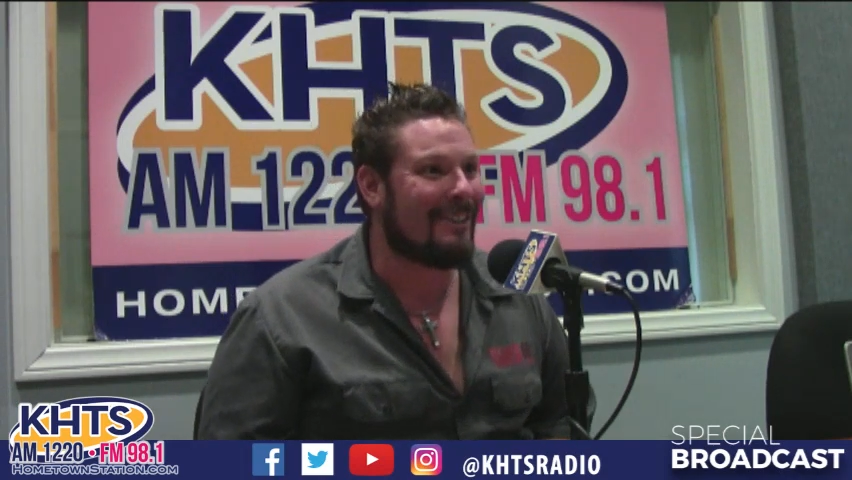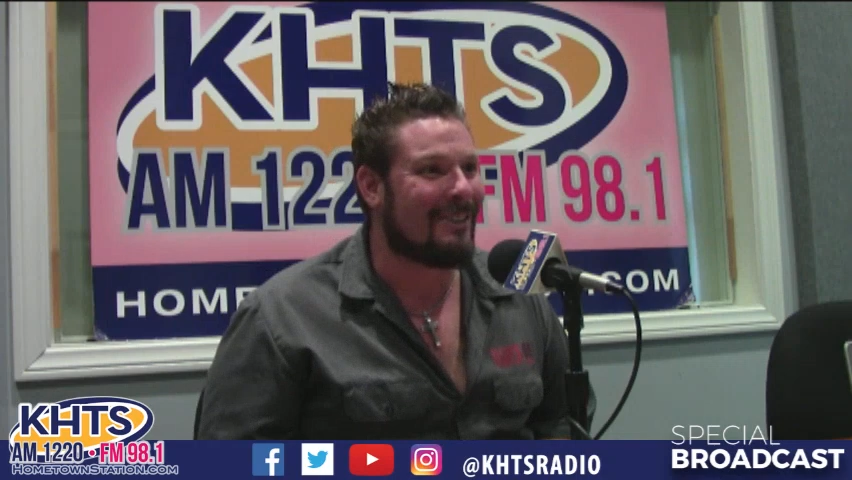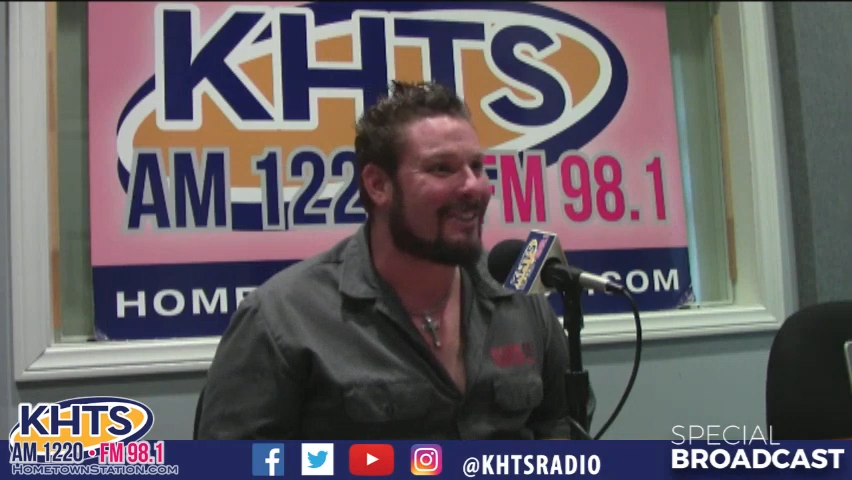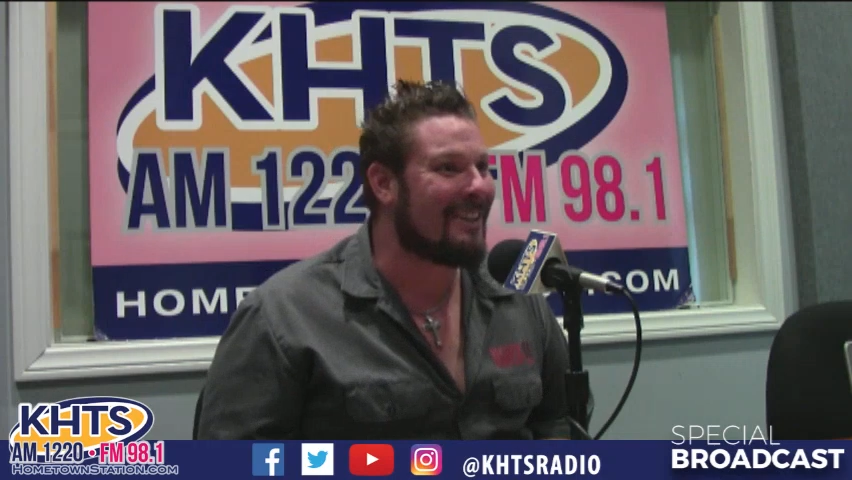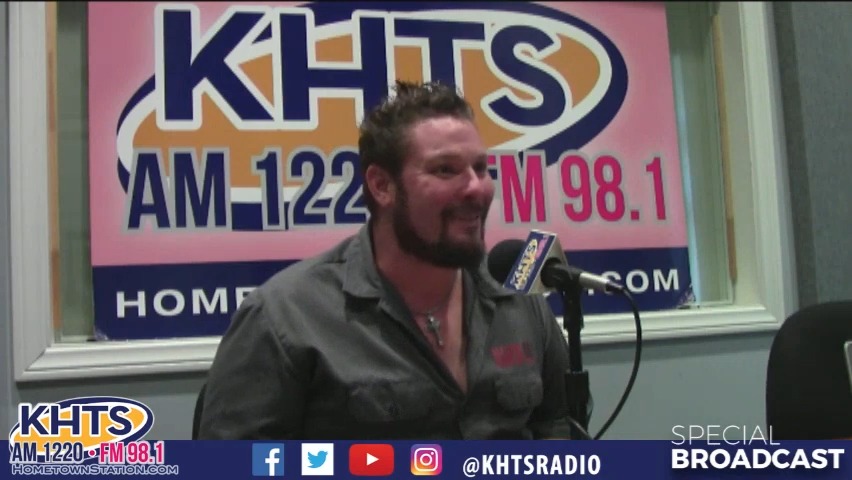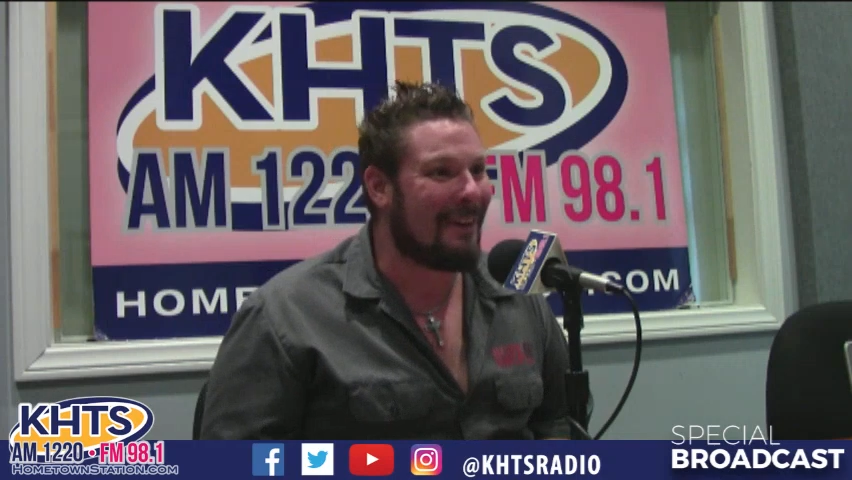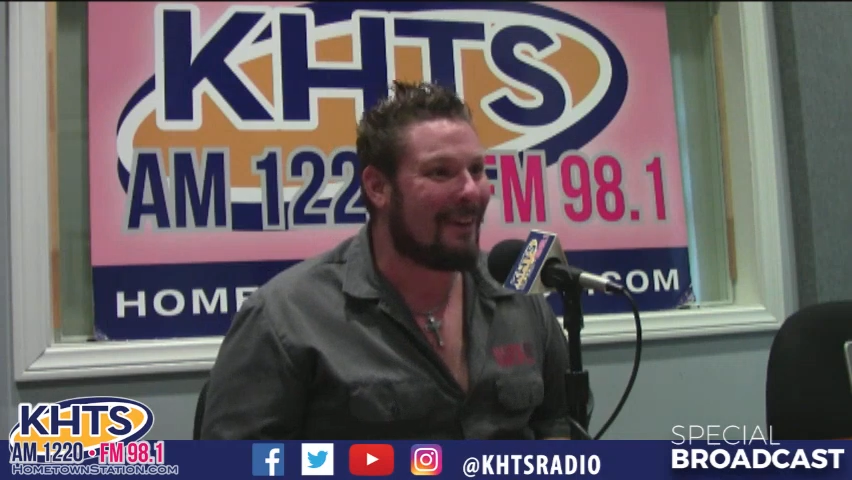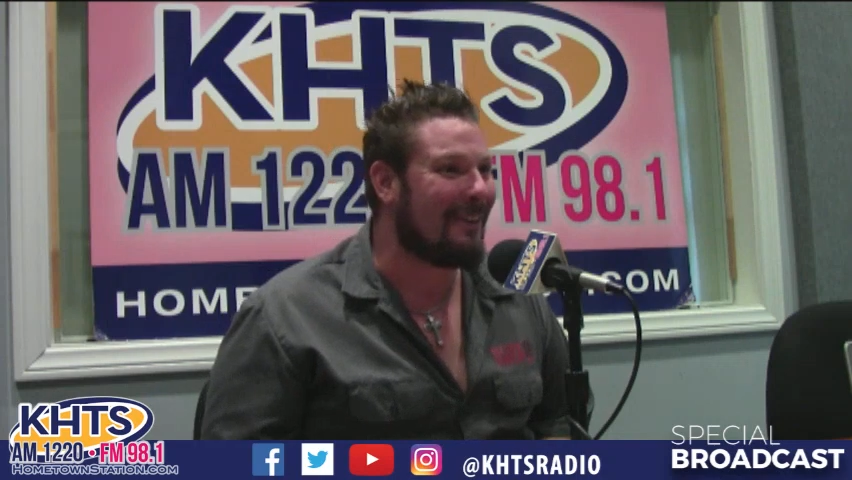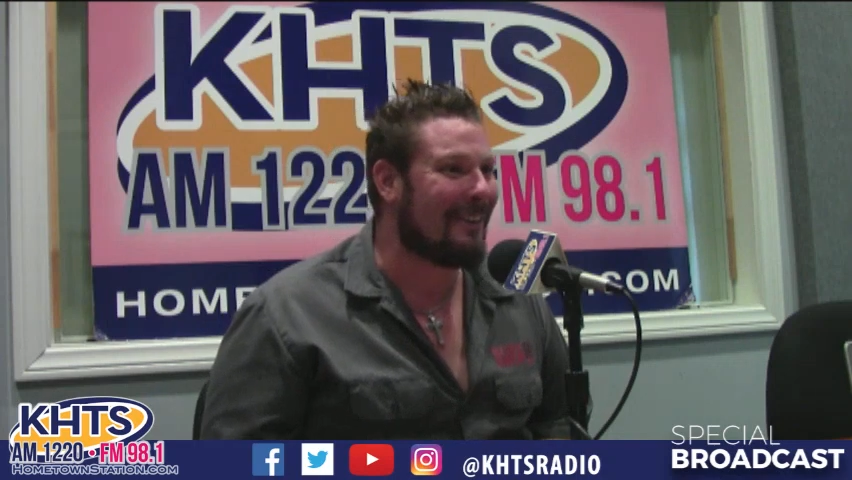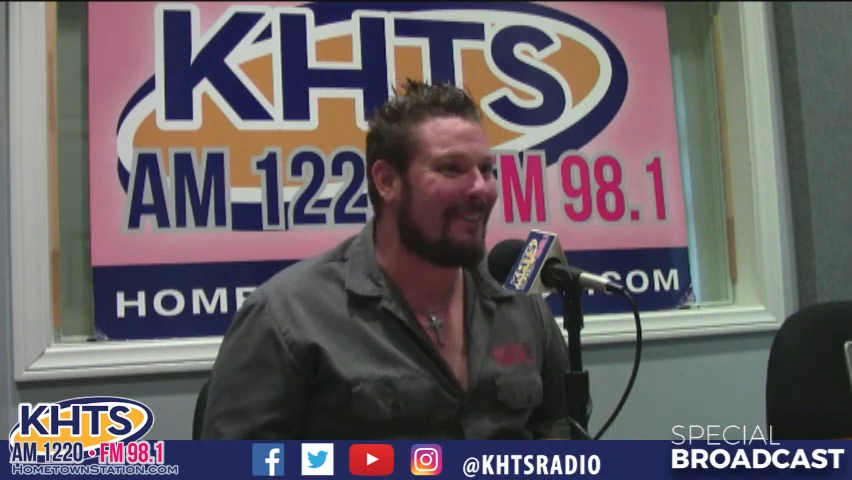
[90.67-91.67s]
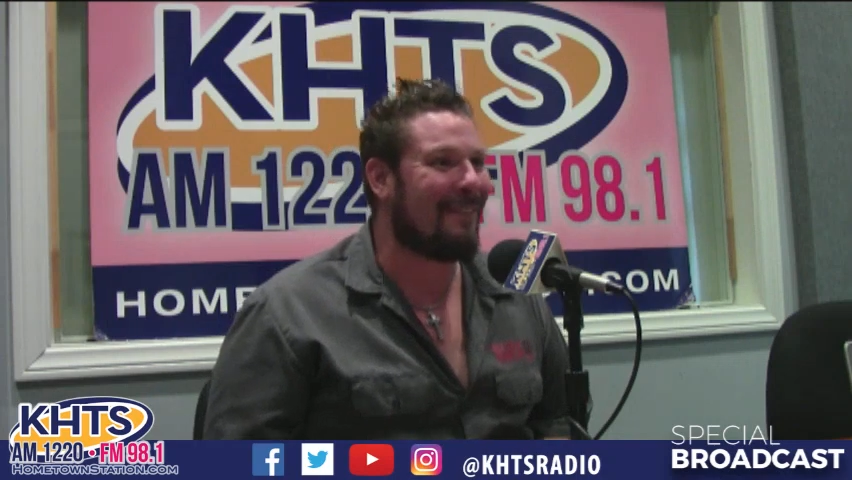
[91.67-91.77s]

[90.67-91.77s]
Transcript: So it's going to be an early